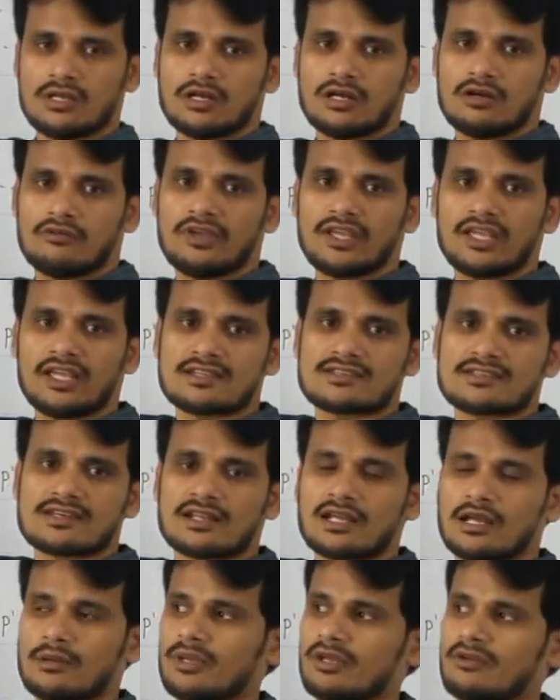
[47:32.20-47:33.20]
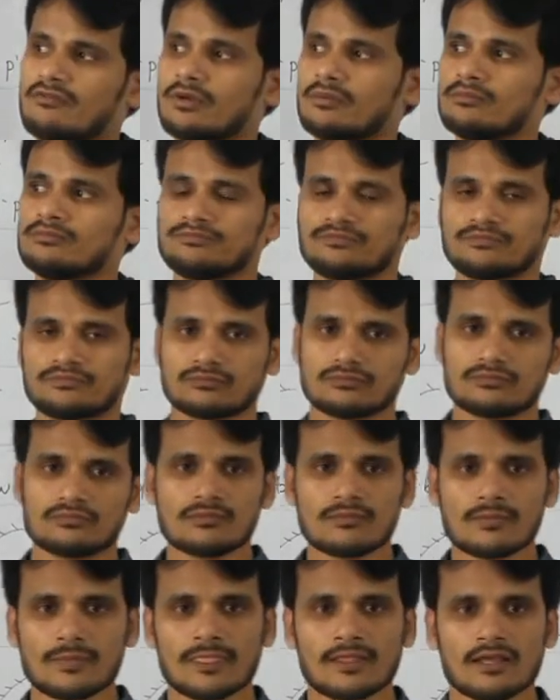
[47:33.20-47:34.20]
vehicles are coming from
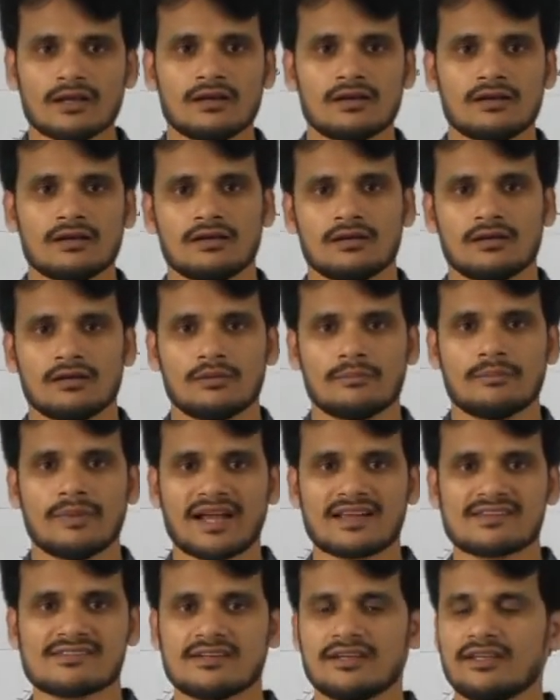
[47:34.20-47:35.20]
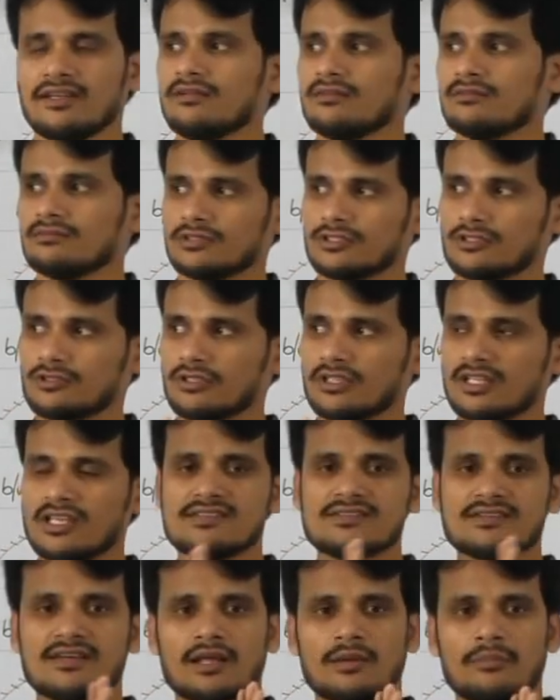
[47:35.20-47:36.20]
backside. So
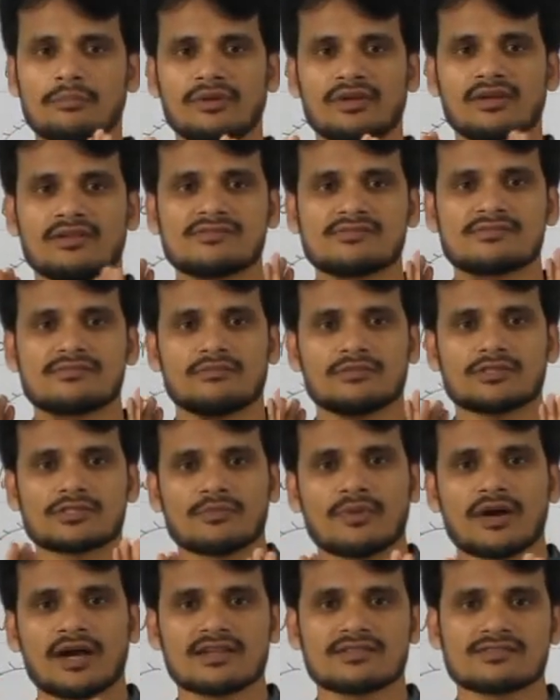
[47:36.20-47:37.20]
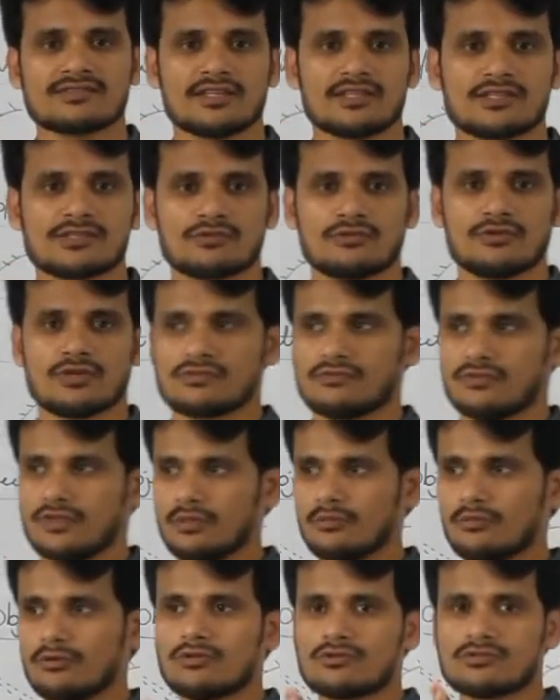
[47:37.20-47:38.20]
these are appears small size to us.
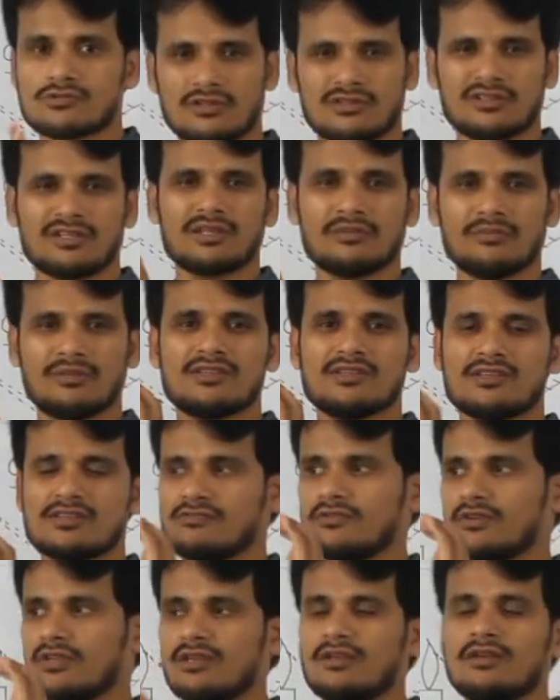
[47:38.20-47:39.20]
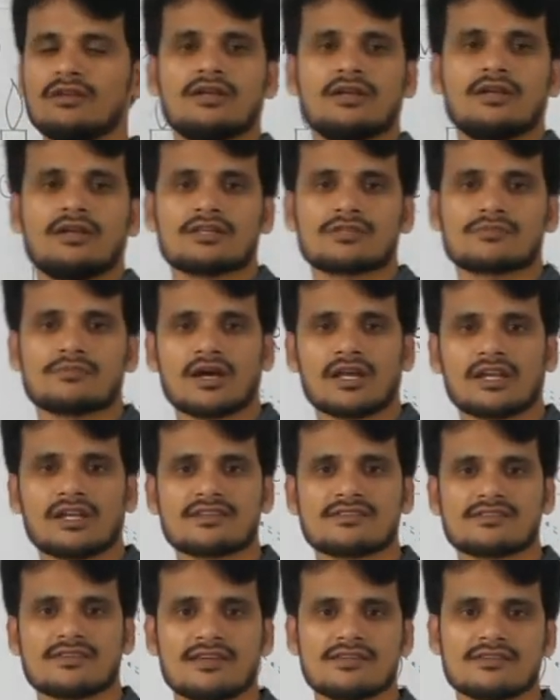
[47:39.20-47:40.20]
We are able to saw that image is very small
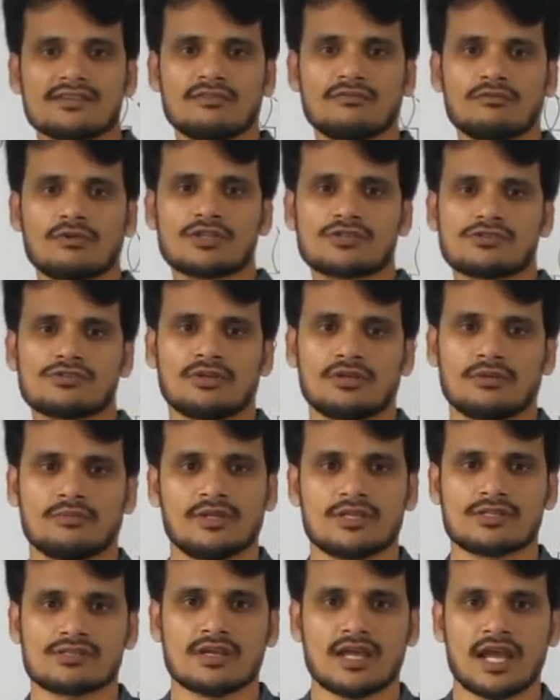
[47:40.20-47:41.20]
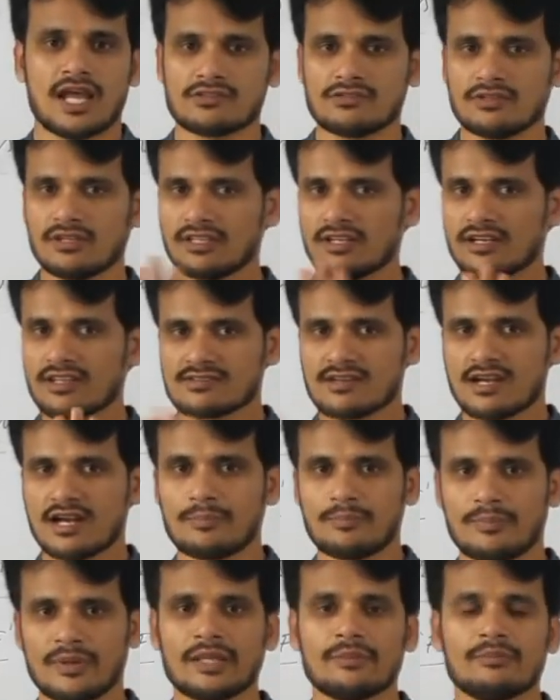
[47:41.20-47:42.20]
in size and virtual image. Actually that is
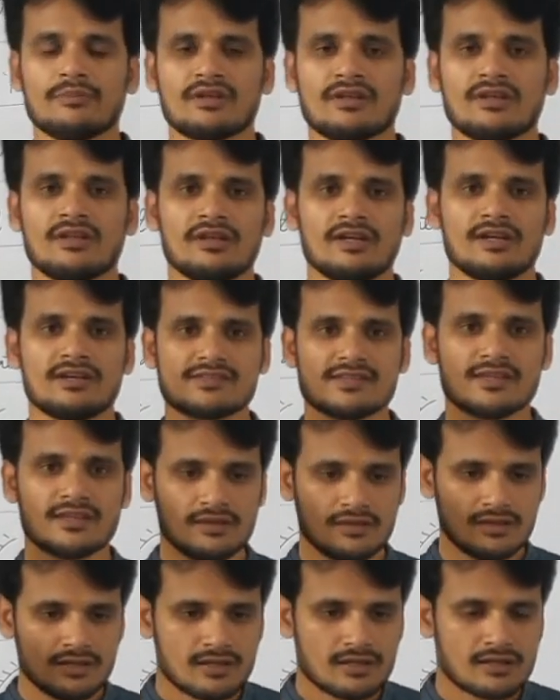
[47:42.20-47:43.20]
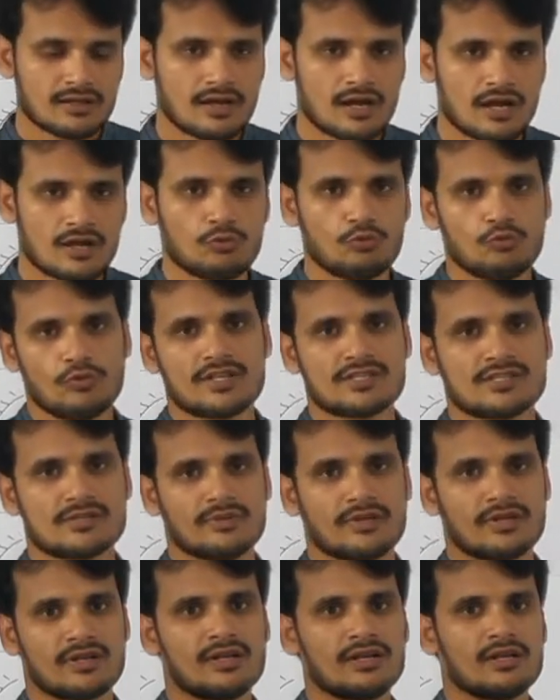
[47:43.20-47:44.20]
not plane mirror, it's a
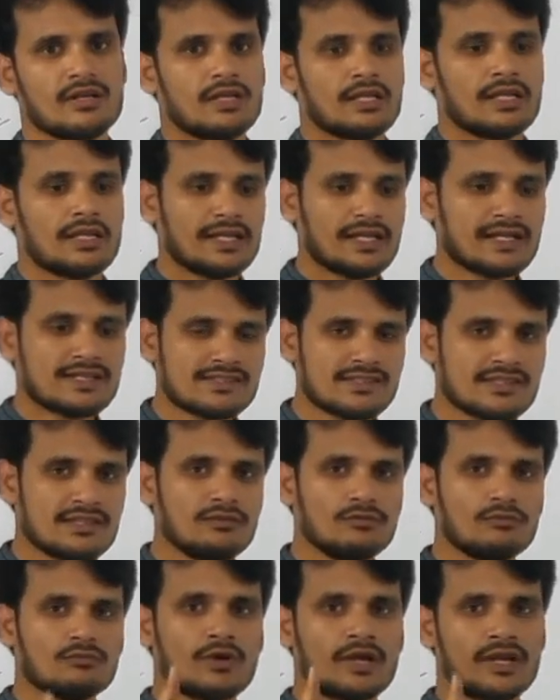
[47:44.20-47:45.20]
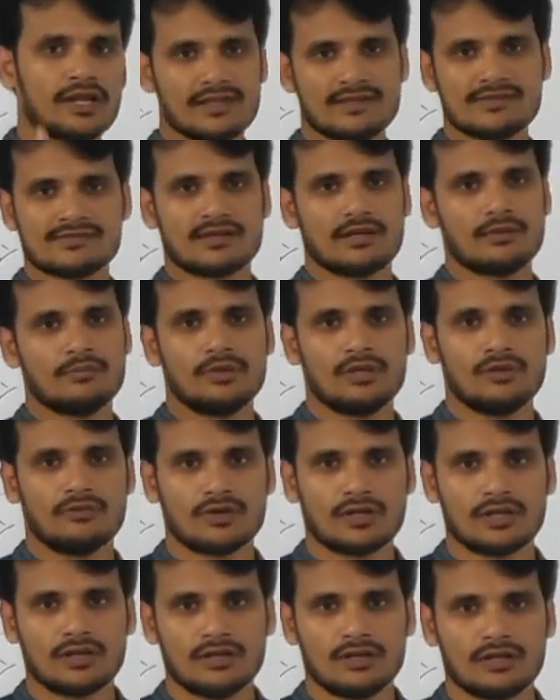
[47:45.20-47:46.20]
convex mirror. Let's see one example
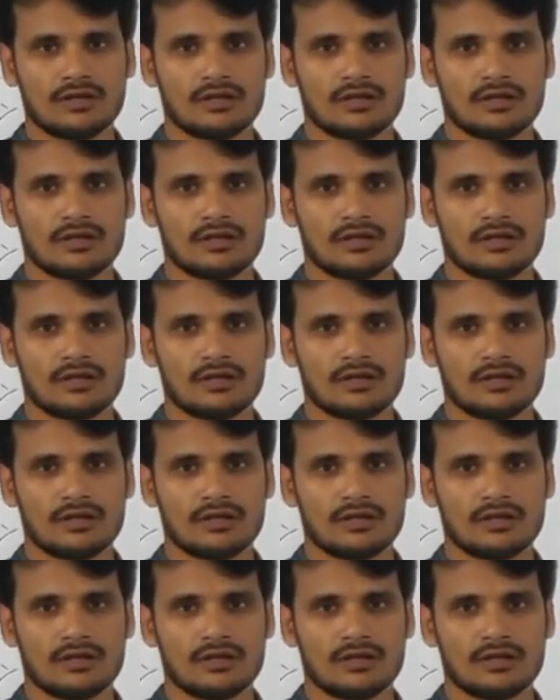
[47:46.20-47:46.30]
for